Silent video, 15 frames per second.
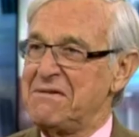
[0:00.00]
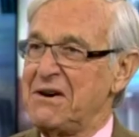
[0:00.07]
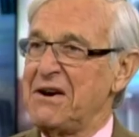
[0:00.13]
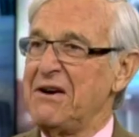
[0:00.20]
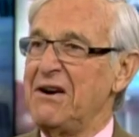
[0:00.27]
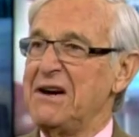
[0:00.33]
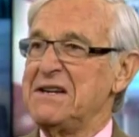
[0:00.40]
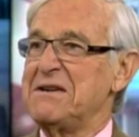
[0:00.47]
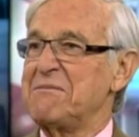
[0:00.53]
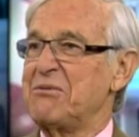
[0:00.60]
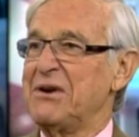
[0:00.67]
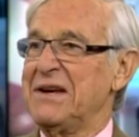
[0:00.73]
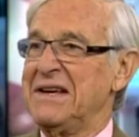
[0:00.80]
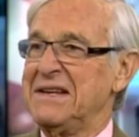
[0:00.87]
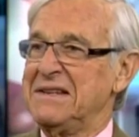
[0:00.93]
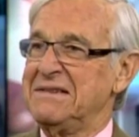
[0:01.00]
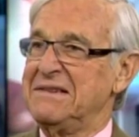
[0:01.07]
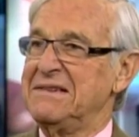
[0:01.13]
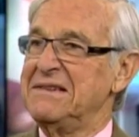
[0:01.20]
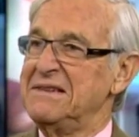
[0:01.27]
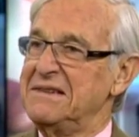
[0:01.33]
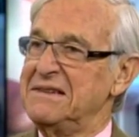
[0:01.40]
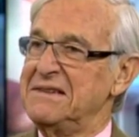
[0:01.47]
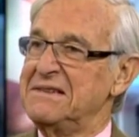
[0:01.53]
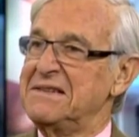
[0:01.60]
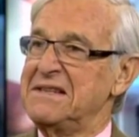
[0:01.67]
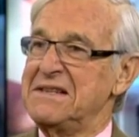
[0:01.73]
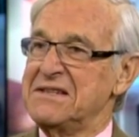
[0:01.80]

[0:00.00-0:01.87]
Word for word: been very hard to bring in uh,